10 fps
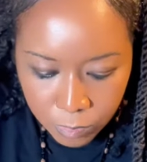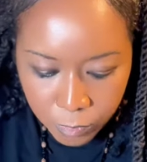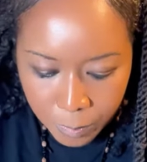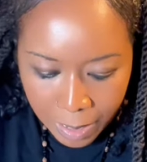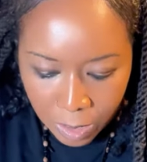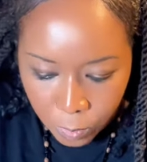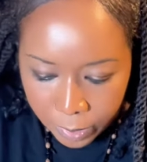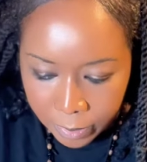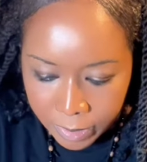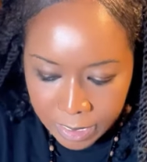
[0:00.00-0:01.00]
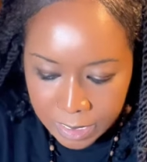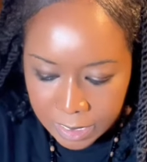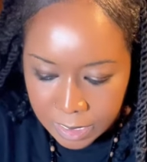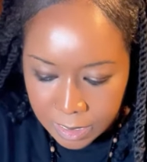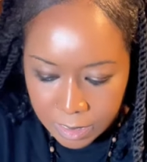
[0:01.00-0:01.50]
for my
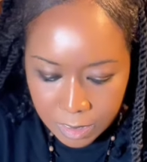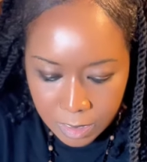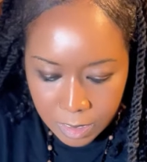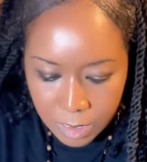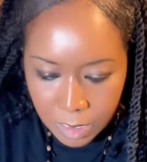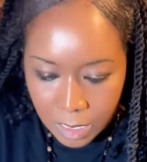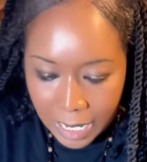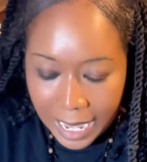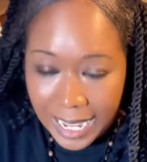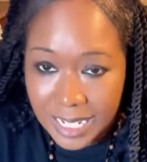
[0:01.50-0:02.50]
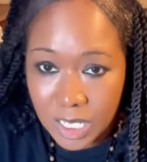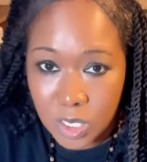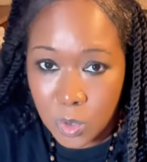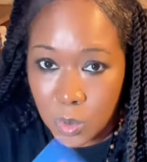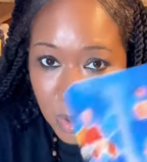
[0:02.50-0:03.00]
Aquarius. Ace of
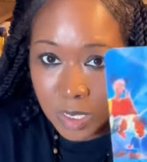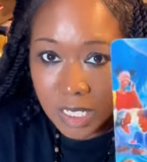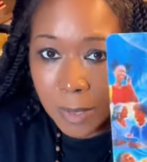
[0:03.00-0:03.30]
Swords.